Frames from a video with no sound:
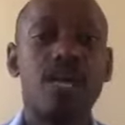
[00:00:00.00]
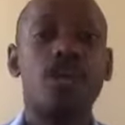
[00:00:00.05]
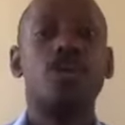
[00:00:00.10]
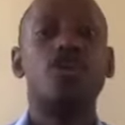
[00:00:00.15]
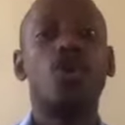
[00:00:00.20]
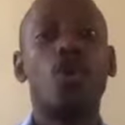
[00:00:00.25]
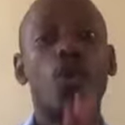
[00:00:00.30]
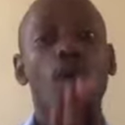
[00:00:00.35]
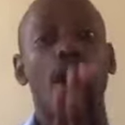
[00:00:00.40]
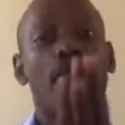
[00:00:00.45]
You
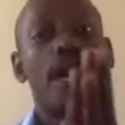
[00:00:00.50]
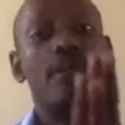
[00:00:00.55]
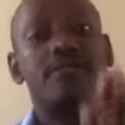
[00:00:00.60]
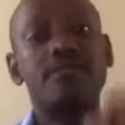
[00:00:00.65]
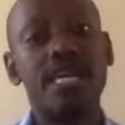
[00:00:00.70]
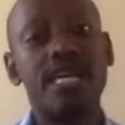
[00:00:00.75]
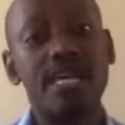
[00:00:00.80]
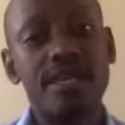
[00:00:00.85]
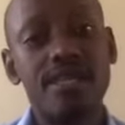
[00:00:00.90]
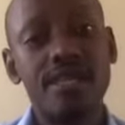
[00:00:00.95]
know why I'm
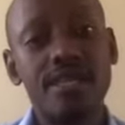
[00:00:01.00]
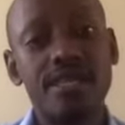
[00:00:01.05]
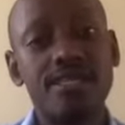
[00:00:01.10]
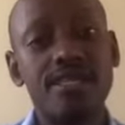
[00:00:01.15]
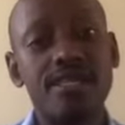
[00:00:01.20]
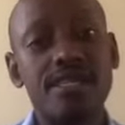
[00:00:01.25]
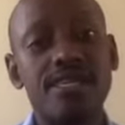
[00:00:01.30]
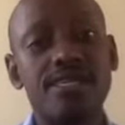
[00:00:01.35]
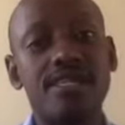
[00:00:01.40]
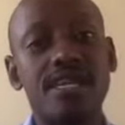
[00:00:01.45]
saying this
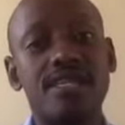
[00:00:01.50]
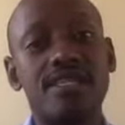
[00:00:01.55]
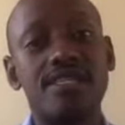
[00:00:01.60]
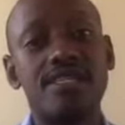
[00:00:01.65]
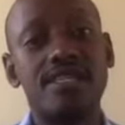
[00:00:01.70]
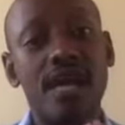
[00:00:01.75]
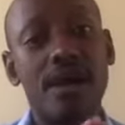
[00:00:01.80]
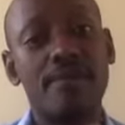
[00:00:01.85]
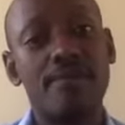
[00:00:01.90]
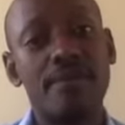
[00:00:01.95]
is that
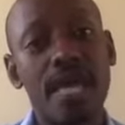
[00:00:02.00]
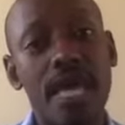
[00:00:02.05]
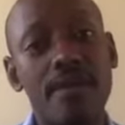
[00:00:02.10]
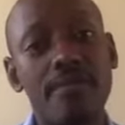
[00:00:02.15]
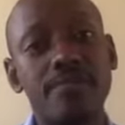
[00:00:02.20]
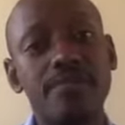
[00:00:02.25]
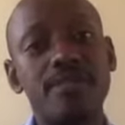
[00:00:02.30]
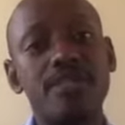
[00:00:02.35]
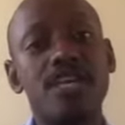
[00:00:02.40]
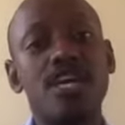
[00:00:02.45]

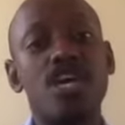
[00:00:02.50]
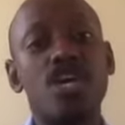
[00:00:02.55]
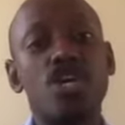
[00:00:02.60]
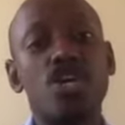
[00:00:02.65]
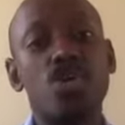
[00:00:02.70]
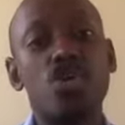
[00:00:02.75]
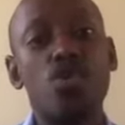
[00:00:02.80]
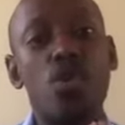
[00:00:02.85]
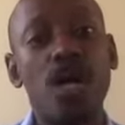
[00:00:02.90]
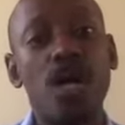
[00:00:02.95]
sometimes
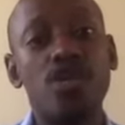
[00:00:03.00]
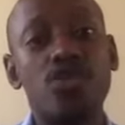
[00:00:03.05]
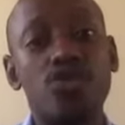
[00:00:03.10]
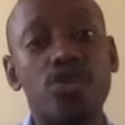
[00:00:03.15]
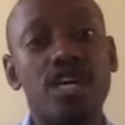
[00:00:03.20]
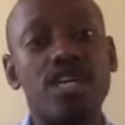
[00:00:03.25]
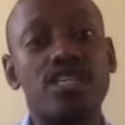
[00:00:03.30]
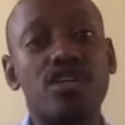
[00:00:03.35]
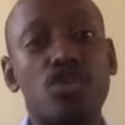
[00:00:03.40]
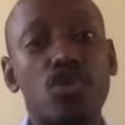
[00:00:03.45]
you want to
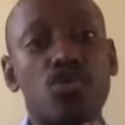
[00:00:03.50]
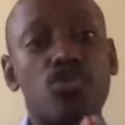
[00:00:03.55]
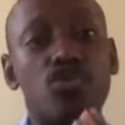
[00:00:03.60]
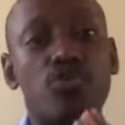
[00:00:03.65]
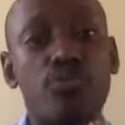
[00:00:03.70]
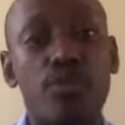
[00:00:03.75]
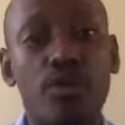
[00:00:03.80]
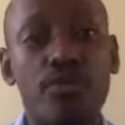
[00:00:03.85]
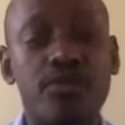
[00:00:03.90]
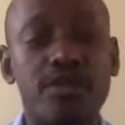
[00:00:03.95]
get a lot of
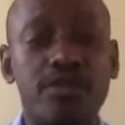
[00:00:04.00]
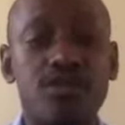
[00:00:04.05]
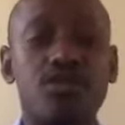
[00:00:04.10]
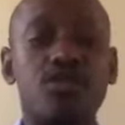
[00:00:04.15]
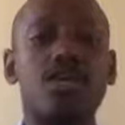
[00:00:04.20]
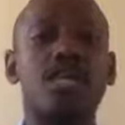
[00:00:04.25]
profits. You